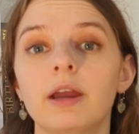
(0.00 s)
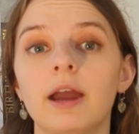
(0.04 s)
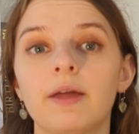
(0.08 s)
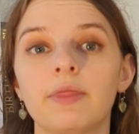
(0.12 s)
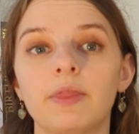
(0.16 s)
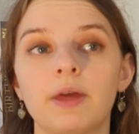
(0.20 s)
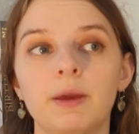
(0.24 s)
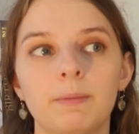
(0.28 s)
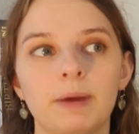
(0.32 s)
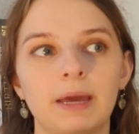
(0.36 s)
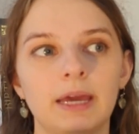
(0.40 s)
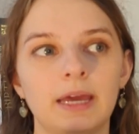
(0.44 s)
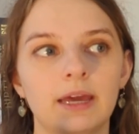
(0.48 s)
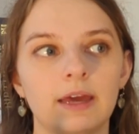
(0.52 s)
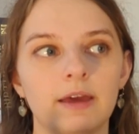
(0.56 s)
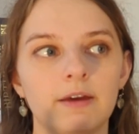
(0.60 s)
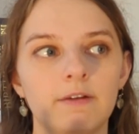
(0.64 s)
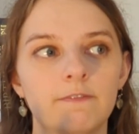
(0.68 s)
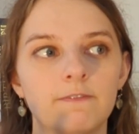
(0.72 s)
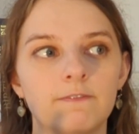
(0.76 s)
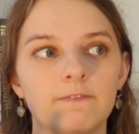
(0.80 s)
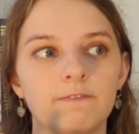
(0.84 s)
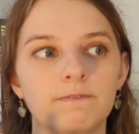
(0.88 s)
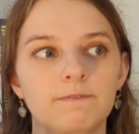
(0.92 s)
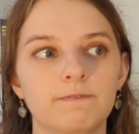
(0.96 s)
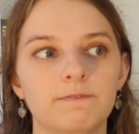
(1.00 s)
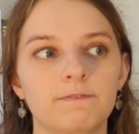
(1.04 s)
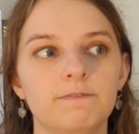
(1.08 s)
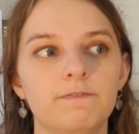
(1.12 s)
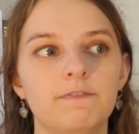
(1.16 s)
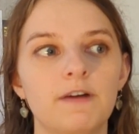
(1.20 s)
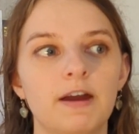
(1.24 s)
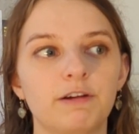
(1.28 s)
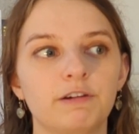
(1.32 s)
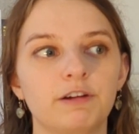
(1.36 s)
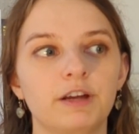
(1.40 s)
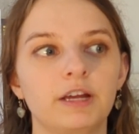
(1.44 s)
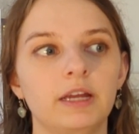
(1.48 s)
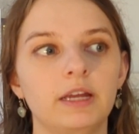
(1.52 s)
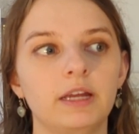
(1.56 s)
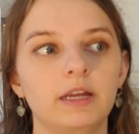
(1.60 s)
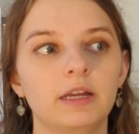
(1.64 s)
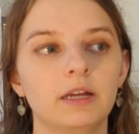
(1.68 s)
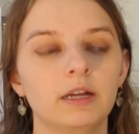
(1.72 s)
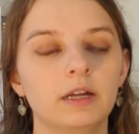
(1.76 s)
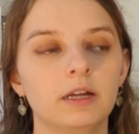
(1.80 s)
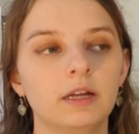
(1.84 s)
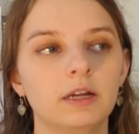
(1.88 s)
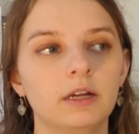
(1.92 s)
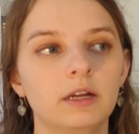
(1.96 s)
and they make it very
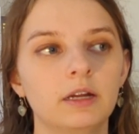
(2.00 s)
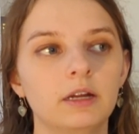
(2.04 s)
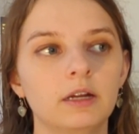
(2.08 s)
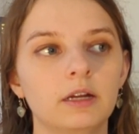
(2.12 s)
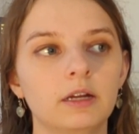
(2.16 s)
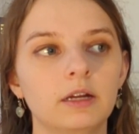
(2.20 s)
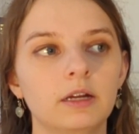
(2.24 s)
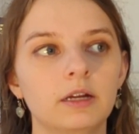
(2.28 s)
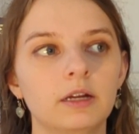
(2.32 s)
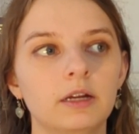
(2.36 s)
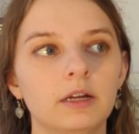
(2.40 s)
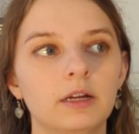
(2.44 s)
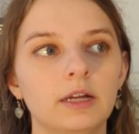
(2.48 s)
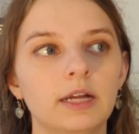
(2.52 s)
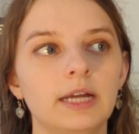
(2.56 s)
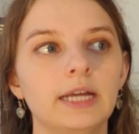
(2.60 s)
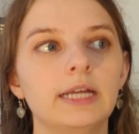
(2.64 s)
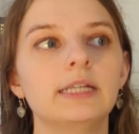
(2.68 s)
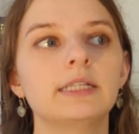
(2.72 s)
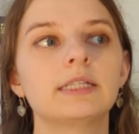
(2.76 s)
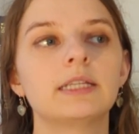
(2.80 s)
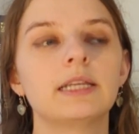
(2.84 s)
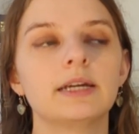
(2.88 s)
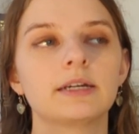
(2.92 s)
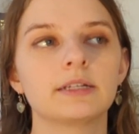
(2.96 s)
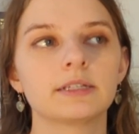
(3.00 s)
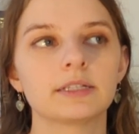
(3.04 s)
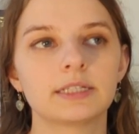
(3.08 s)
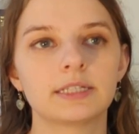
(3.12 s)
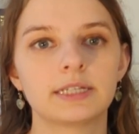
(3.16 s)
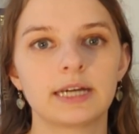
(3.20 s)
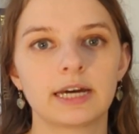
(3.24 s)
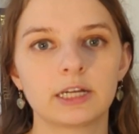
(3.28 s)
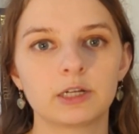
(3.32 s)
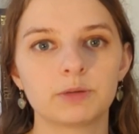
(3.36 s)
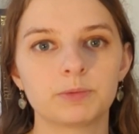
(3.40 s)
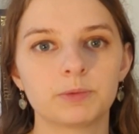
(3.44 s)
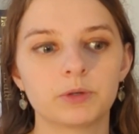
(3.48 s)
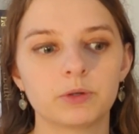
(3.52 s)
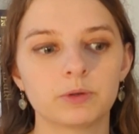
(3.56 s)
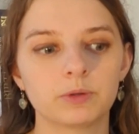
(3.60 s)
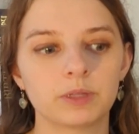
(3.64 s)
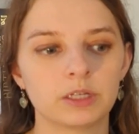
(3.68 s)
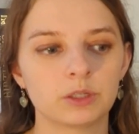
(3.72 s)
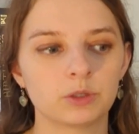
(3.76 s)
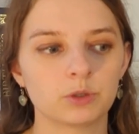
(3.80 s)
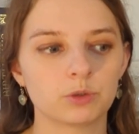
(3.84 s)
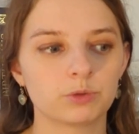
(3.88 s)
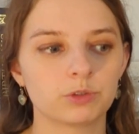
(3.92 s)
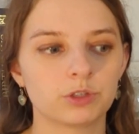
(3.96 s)
easily understandable.
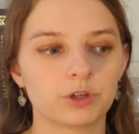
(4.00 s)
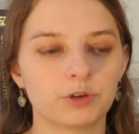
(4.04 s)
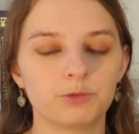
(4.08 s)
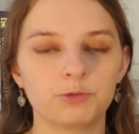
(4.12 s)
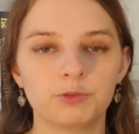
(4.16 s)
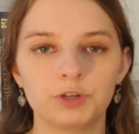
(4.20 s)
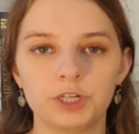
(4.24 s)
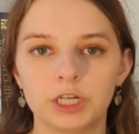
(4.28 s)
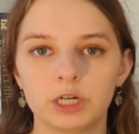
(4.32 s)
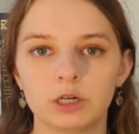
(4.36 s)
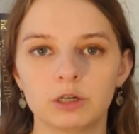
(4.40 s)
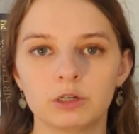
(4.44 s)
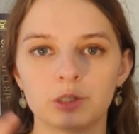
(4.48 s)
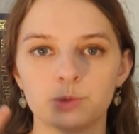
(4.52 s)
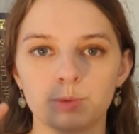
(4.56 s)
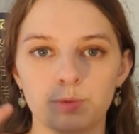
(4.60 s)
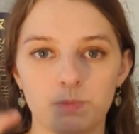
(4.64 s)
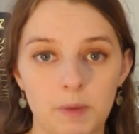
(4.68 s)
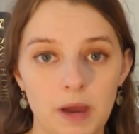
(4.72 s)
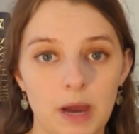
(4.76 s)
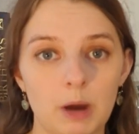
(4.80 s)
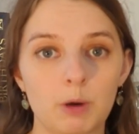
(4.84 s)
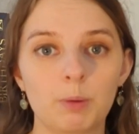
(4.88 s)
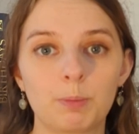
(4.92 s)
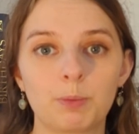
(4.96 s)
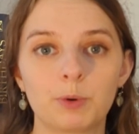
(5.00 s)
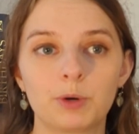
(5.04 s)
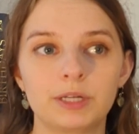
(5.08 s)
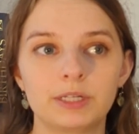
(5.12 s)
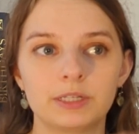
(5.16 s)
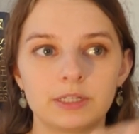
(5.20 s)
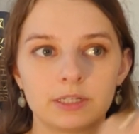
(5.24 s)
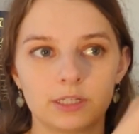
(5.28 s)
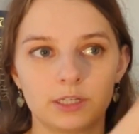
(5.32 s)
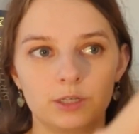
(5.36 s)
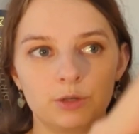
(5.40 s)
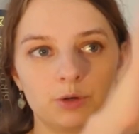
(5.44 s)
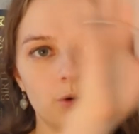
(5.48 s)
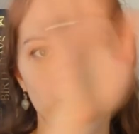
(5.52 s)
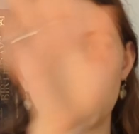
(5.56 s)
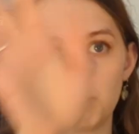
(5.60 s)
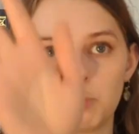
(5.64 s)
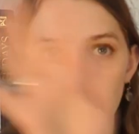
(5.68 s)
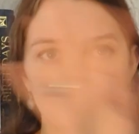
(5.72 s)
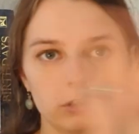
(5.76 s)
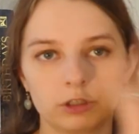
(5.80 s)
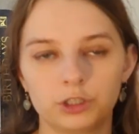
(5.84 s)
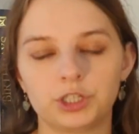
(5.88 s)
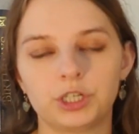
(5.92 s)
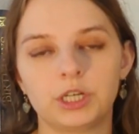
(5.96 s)
There's also videos with PowerPoints that you can
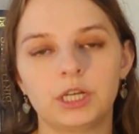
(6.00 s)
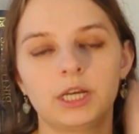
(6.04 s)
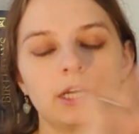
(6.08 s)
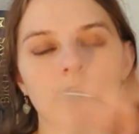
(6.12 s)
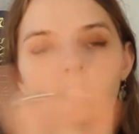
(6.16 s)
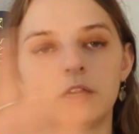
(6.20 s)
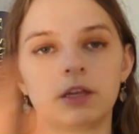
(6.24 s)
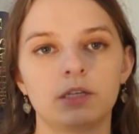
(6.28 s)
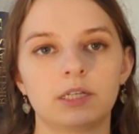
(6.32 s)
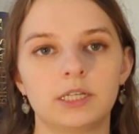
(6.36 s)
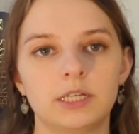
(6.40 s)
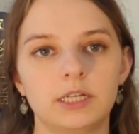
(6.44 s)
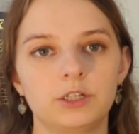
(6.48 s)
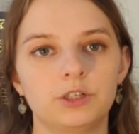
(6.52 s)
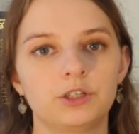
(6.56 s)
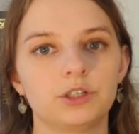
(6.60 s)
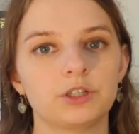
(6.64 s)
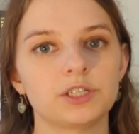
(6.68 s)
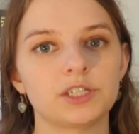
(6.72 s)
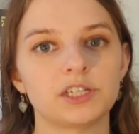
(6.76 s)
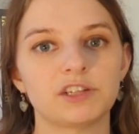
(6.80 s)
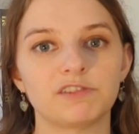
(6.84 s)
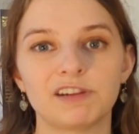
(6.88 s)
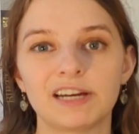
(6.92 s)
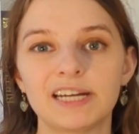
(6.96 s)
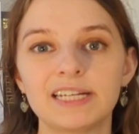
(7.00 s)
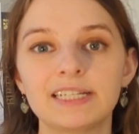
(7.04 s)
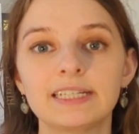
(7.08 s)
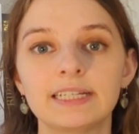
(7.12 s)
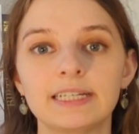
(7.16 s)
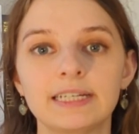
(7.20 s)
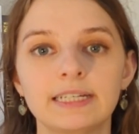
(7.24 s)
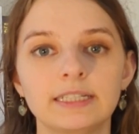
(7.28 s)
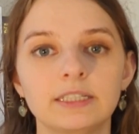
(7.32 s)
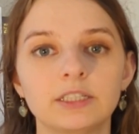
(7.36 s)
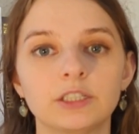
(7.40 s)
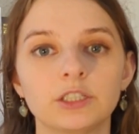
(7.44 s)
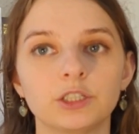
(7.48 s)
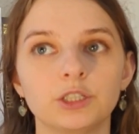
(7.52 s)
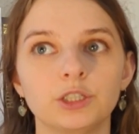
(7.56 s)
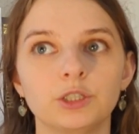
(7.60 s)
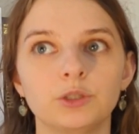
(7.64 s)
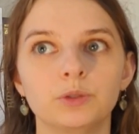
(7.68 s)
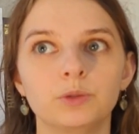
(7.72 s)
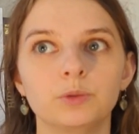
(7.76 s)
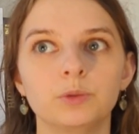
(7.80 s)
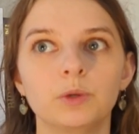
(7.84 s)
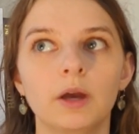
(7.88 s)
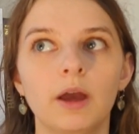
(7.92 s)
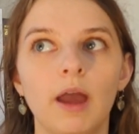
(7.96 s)
watch and hear the teachers narrating, so
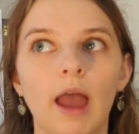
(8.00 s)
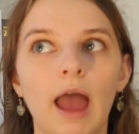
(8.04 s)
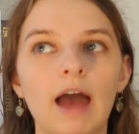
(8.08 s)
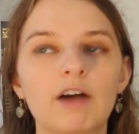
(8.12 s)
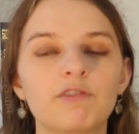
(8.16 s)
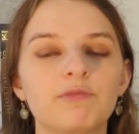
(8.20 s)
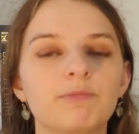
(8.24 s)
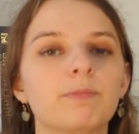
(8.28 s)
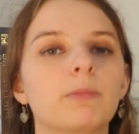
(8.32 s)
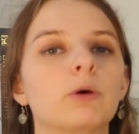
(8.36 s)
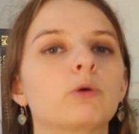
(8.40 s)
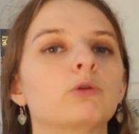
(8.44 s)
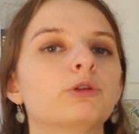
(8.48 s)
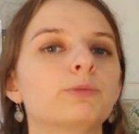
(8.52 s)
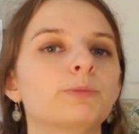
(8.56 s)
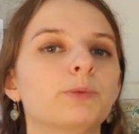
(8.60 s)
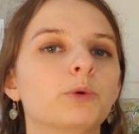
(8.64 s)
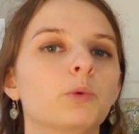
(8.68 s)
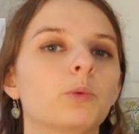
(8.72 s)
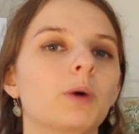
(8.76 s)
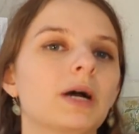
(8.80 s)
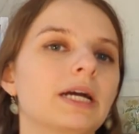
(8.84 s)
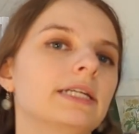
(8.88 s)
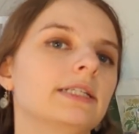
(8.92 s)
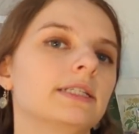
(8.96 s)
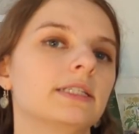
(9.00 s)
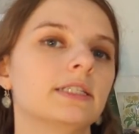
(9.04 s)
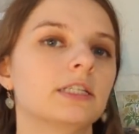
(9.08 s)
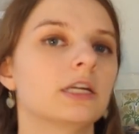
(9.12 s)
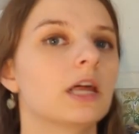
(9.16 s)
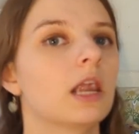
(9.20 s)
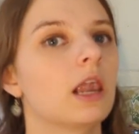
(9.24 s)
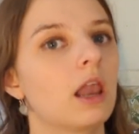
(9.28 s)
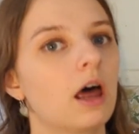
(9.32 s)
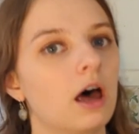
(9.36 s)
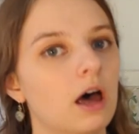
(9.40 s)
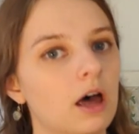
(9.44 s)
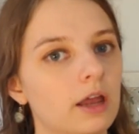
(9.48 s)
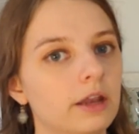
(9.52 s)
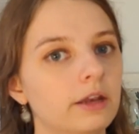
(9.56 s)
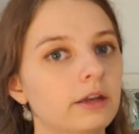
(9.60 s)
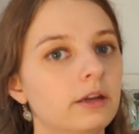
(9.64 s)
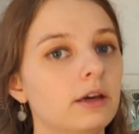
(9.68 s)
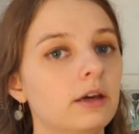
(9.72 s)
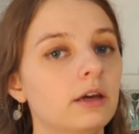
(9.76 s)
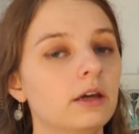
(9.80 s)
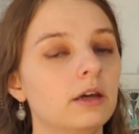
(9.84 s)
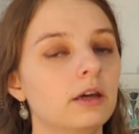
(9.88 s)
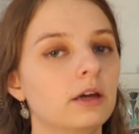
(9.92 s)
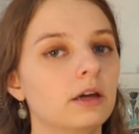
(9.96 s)
you have multiple ways to learn.
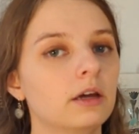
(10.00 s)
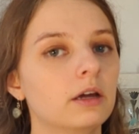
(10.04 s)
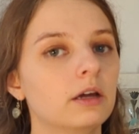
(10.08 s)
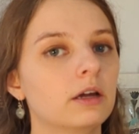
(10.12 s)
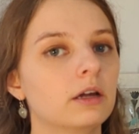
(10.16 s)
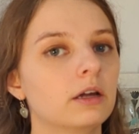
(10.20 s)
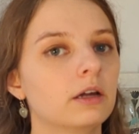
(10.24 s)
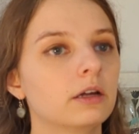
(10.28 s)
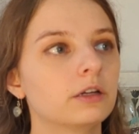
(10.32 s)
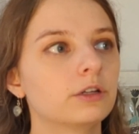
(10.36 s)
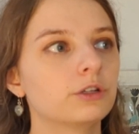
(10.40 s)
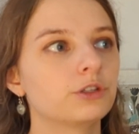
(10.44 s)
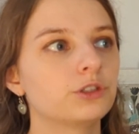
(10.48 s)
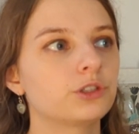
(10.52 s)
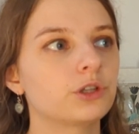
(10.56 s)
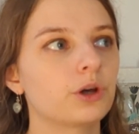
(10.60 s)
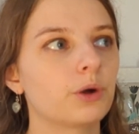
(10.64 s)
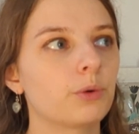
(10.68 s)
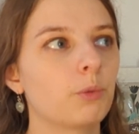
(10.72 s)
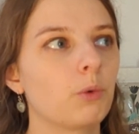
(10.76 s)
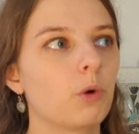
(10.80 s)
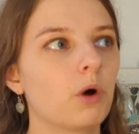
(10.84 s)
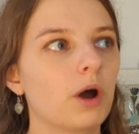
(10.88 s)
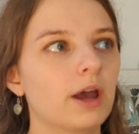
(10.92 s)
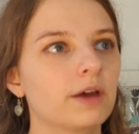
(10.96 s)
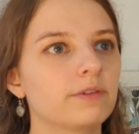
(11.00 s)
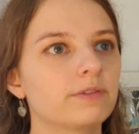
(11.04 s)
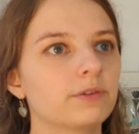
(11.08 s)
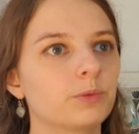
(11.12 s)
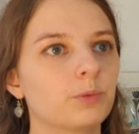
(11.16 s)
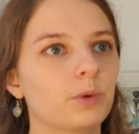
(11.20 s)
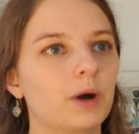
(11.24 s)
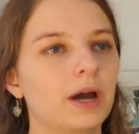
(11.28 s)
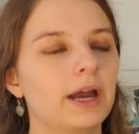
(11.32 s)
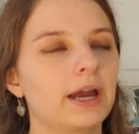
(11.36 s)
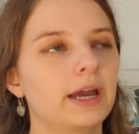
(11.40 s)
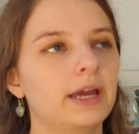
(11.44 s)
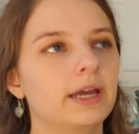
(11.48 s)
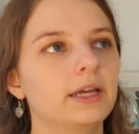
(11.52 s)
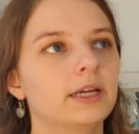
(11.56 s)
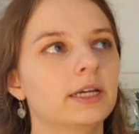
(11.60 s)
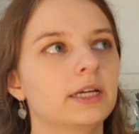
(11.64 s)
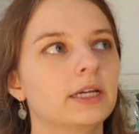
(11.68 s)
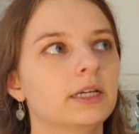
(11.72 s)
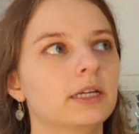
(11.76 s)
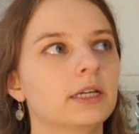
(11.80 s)
So whatever way